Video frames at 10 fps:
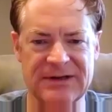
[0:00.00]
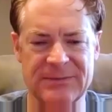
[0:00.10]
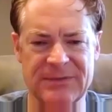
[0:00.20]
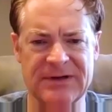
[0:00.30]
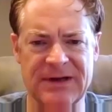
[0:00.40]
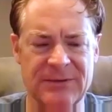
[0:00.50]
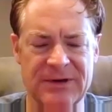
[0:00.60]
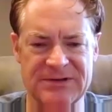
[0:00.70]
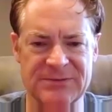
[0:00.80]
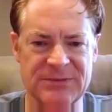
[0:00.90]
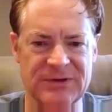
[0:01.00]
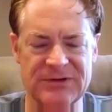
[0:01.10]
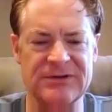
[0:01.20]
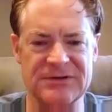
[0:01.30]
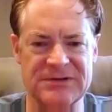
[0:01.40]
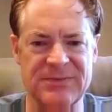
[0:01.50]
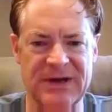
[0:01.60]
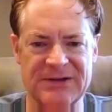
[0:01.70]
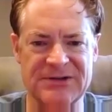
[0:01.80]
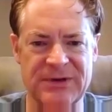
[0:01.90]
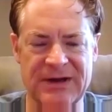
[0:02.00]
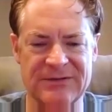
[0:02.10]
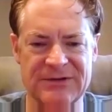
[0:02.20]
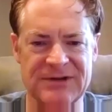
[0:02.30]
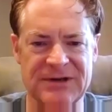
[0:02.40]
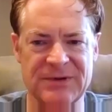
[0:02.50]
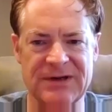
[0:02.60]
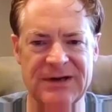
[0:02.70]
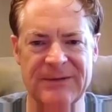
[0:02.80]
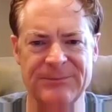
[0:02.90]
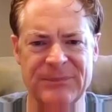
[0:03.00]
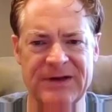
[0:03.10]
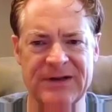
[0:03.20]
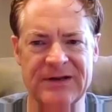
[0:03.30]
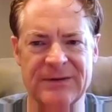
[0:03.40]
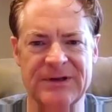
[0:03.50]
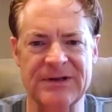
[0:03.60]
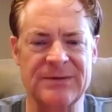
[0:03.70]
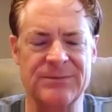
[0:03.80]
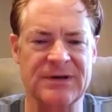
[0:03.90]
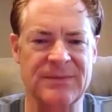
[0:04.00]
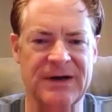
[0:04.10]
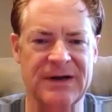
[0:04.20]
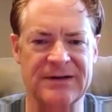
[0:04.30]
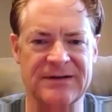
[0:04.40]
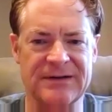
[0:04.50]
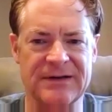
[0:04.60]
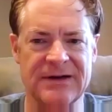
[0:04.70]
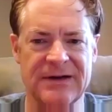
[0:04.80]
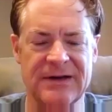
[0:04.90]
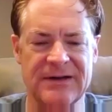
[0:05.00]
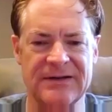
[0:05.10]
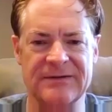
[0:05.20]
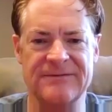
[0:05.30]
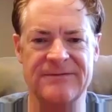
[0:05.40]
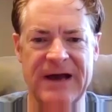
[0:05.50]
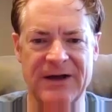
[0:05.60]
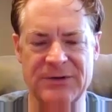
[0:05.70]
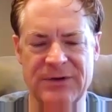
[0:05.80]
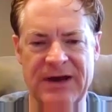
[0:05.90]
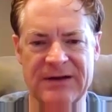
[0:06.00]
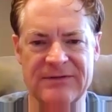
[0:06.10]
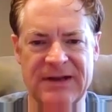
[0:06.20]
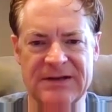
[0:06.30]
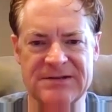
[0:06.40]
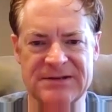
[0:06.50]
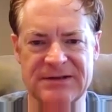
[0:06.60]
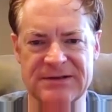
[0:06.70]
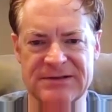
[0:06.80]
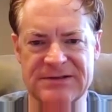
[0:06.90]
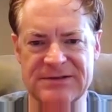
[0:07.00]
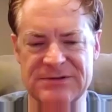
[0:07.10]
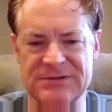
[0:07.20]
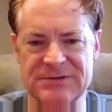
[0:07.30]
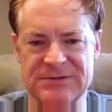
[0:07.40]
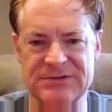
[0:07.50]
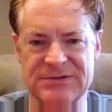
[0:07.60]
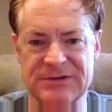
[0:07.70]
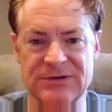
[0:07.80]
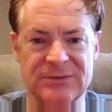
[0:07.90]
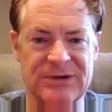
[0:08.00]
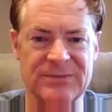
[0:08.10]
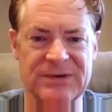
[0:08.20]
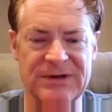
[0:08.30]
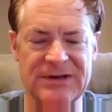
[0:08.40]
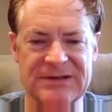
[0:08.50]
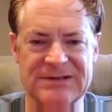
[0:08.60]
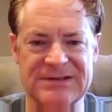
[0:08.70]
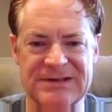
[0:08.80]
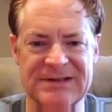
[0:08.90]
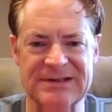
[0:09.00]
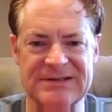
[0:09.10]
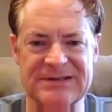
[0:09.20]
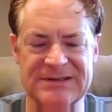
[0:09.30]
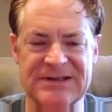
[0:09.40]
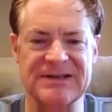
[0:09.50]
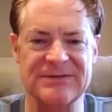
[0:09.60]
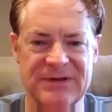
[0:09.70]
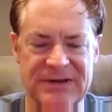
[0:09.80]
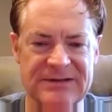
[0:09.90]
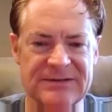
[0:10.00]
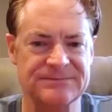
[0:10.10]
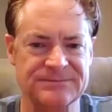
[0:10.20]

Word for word: um, in a net way some of those those impacts that we have as a company. And again, I mean, keeping in mind that the the value out of data centers to to the global community is is significant.